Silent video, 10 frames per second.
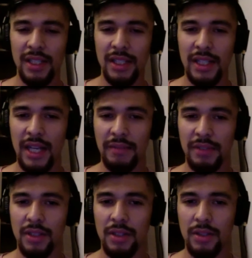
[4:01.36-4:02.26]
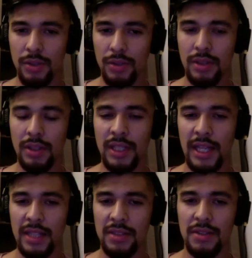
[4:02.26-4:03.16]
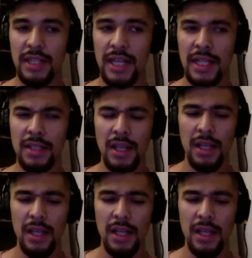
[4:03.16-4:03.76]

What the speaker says: have a good exercise,